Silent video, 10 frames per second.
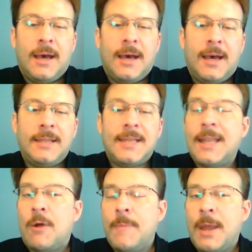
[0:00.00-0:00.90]

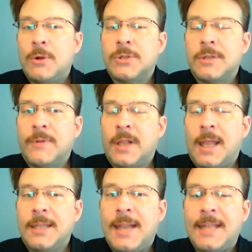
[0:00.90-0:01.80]
$10 bettors have
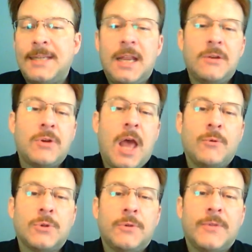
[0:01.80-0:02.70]
collected
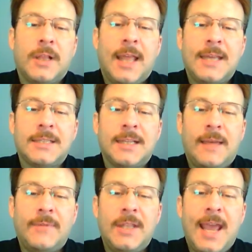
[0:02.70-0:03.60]
$1,800 over the last
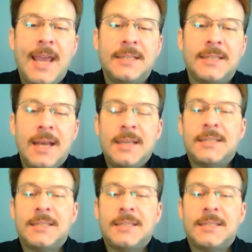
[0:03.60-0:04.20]
11 days.